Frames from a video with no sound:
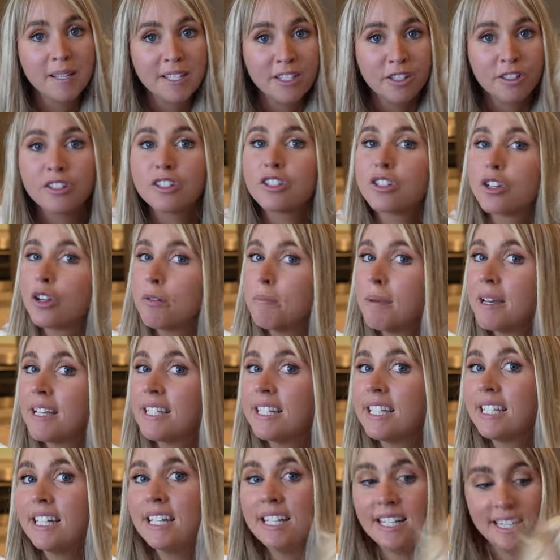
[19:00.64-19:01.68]
has gotten so
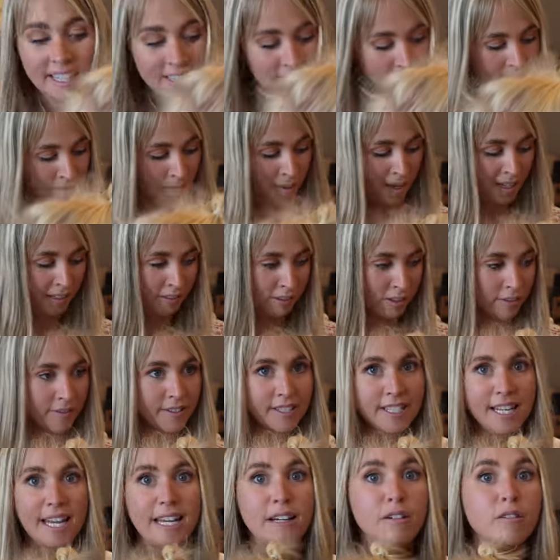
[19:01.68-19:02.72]
messy in the matter of a
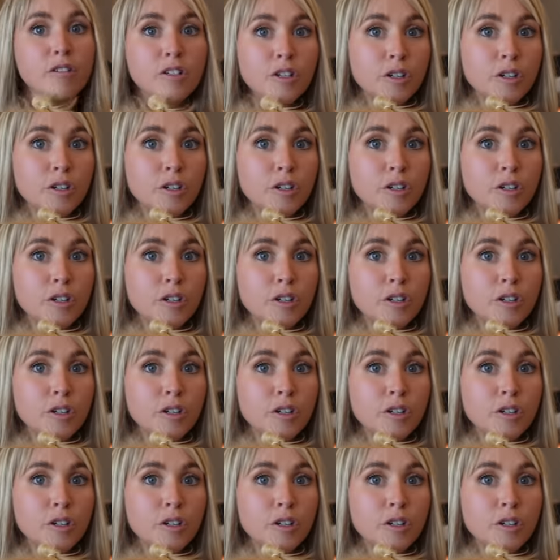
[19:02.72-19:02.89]
day or